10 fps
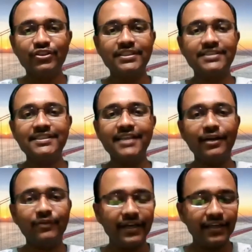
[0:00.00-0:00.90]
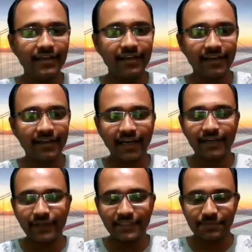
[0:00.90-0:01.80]
So this is the
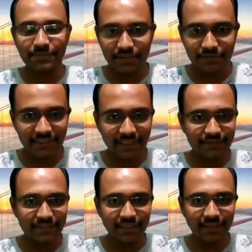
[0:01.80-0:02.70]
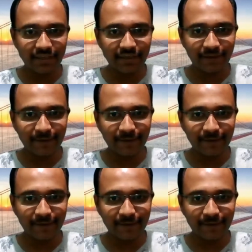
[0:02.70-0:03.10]
advancements which I have seen